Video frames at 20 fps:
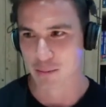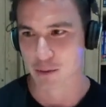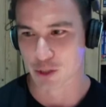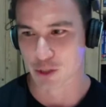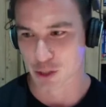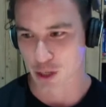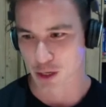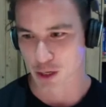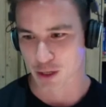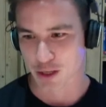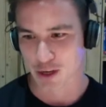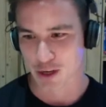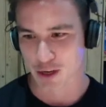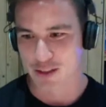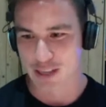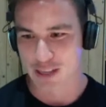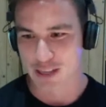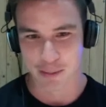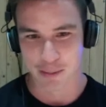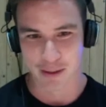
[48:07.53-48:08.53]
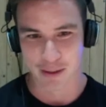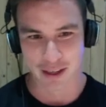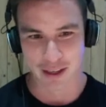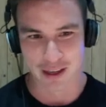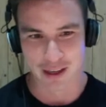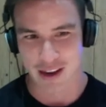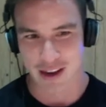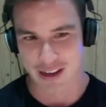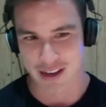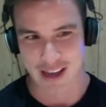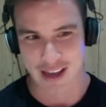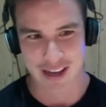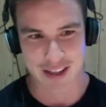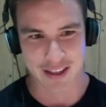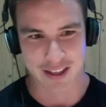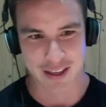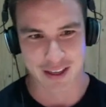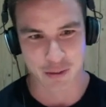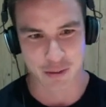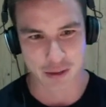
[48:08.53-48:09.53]
So, typically, like,
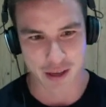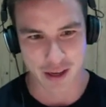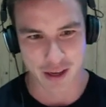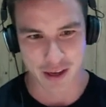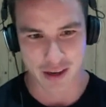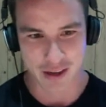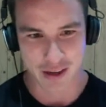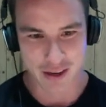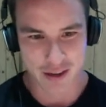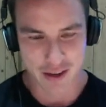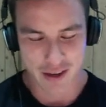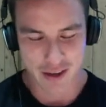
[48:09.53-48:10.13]
anything within,